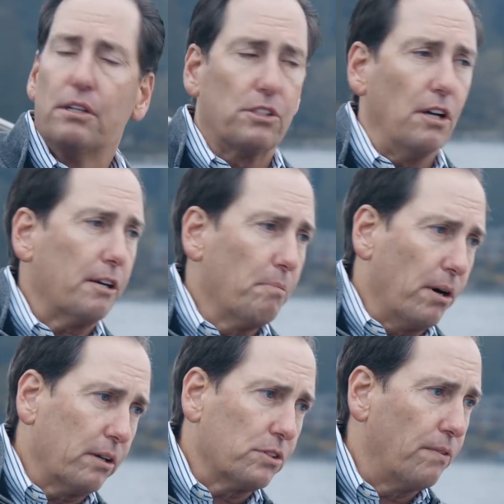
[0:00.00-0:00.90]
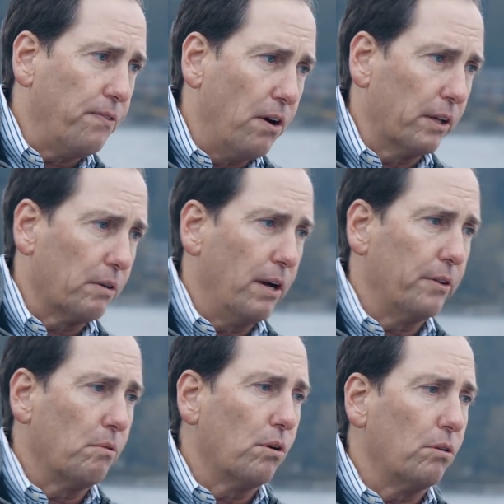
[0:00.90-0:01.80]
Stock markets are falling
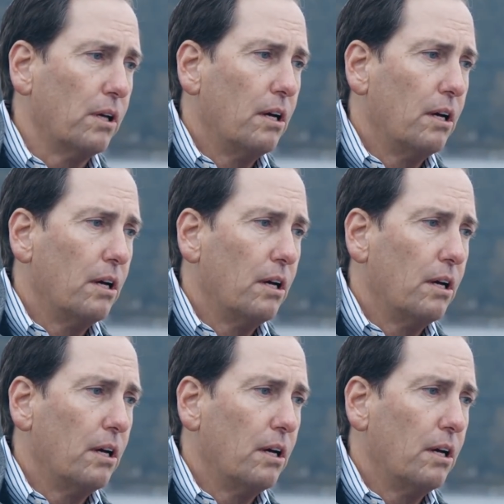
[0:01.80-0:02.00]
around the world.